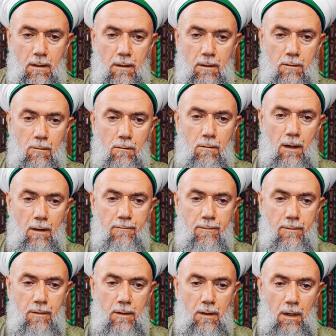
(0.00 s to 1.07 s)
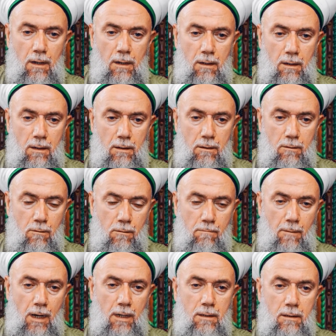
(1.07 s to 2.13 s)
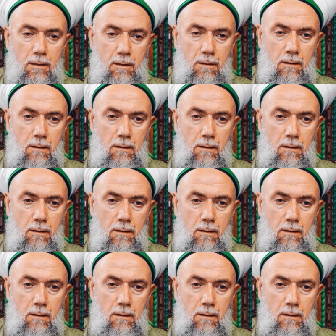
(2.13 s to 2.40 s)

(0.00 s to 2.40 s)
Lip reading: You have your mind.